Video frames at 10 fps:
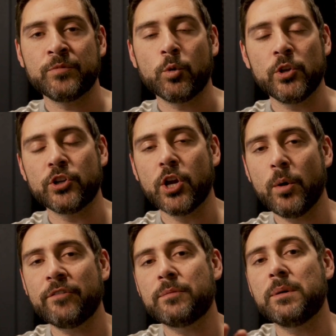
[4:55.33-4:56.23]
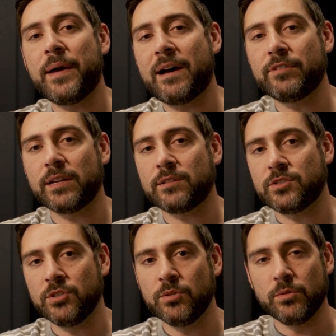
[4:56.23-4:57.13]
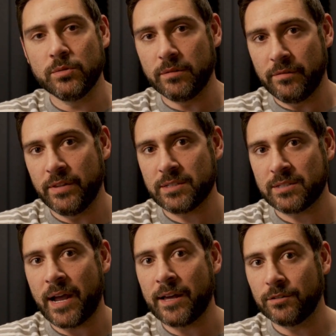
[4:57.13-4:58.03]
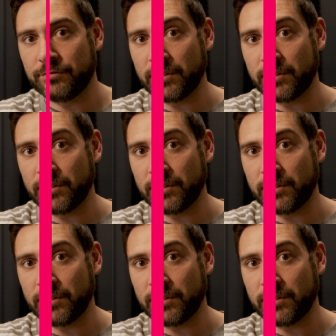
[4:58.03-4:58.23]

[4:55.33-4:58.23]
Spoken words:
when you're going from a Mavic to this style of